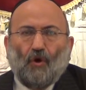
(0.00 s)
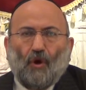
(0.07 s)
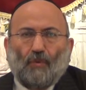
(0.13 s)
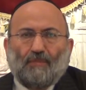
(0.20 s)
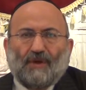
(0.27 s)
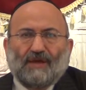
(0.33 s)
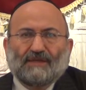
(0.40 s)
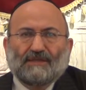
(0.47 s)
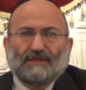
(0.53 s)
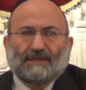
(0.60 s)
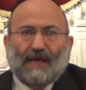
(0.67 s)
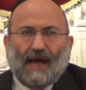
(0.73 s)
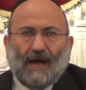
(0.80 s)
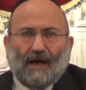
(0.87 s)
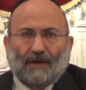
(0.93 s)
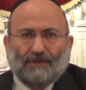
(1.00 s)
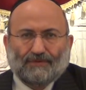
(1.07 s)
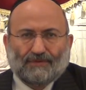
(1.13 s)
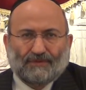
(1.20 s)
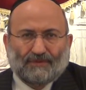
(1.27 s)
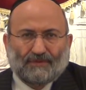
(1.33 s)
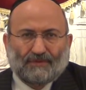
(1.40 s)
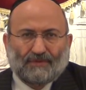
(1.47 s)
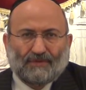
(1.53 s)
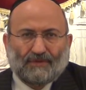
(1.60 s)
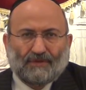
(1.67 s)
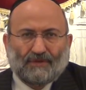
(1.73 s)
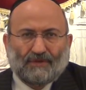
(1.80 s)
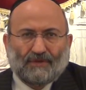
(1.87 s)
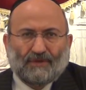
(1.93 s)
opens his house
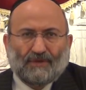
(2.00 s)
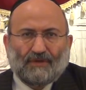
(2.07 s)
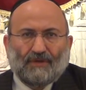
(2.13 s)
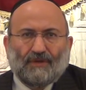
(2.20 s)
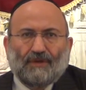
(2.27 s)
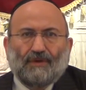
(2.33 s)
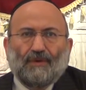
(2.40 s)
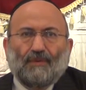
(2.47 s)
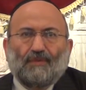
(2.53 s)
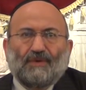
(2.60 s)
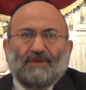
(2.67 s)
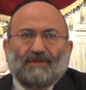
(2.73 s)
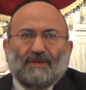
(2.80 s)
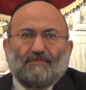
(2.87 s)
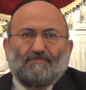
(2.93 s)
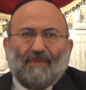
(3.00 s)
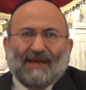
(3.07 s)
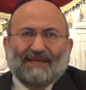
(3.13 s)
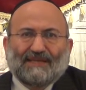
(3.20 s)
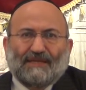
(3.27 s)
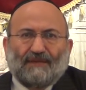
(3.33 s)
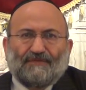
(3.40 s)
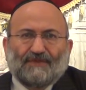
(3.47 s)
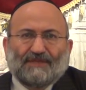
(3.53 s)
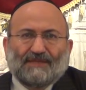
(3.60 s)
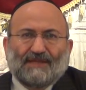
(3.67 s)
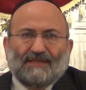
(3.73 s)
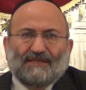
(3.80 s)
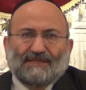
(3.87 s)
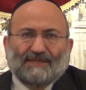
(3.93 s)
with the
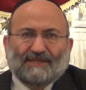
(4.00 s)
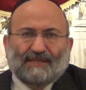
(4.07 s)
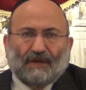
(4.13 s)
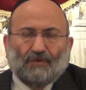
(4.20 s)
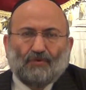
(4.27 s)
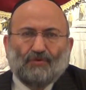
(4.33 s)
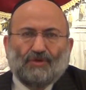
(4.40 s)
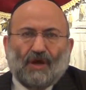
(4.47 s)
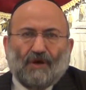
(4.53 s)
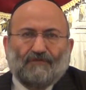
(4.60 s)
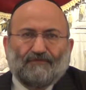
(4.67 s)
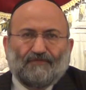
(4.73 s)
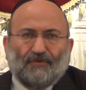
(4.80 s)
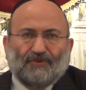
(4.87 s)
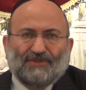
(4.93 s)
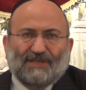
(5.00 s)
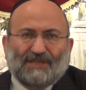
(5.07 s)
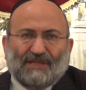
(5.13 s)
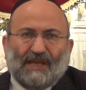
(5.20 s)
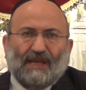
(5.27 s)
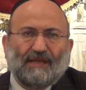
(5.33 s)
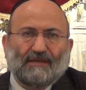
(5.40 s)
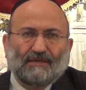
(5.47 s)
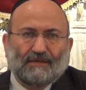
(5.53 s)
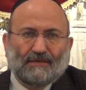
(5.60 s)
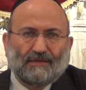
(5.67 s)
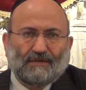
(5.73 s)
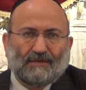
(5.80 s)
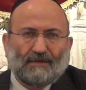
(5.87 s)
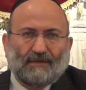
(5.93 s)
magnificent Seudah for the king.
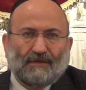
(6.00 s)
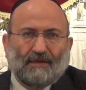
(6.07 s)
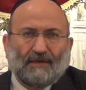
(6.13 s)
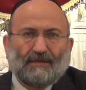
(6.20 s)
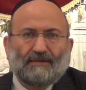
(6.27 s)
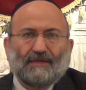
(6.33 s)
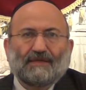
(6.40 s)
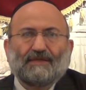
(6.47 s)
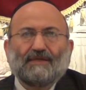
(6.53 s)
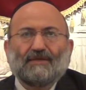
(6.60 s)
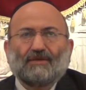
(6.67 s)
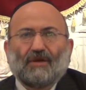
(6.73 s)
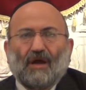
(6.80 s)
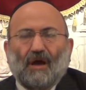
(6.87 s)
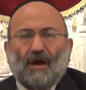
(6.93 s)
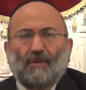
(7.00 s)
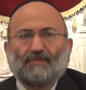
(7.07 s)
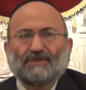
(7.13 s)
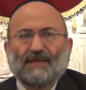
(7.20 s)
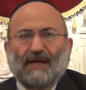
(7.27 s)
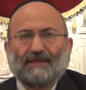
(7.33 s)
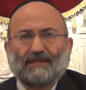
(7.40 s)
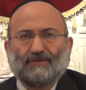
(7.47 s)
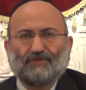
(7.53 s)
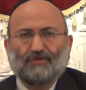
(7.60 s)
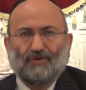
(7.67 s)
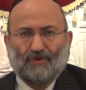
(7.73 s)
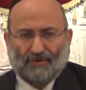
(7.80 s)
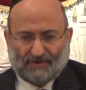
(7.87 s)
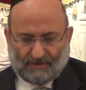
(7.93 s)
The king comes and
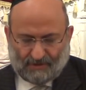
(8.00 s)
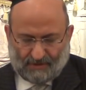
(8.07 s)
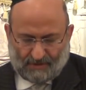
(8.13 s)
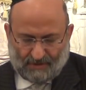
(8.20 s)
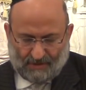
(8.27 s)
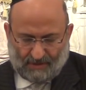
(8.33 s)
enjoys.